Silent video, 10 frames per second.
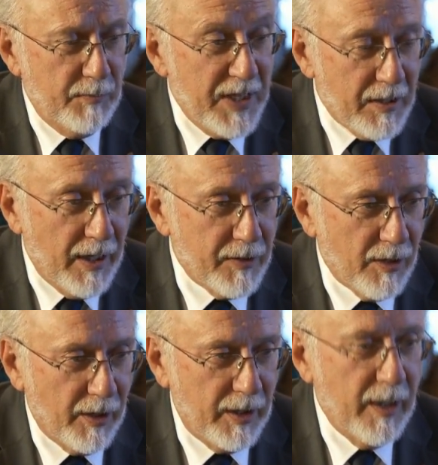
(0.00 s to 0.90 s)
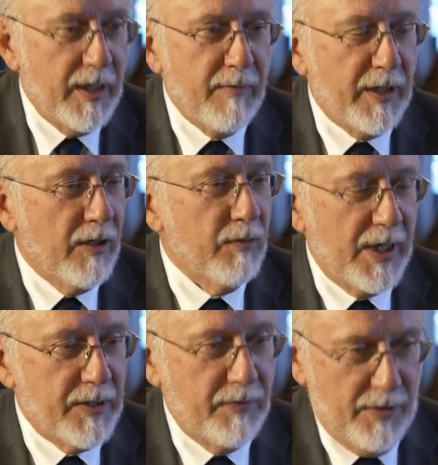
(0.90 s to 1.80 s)
beat that target and even go
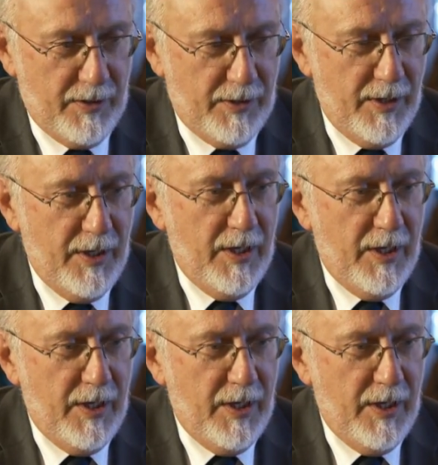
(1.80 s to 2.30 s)
much further.